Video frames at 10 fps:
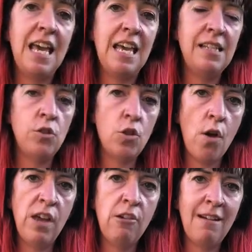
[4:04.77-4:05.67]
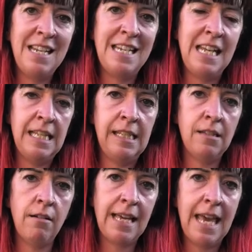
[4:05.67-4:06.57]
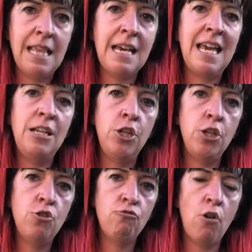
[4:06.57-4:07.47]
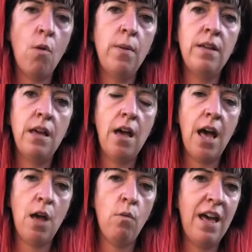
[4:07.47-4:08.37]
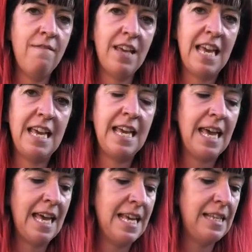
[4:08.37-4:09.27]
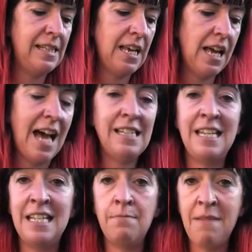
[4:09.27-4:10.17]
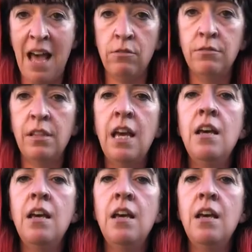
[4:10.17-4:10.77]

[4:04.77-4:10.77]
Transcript: it's so ingrained in his psyche that he should drop whatever he is has in his mouth.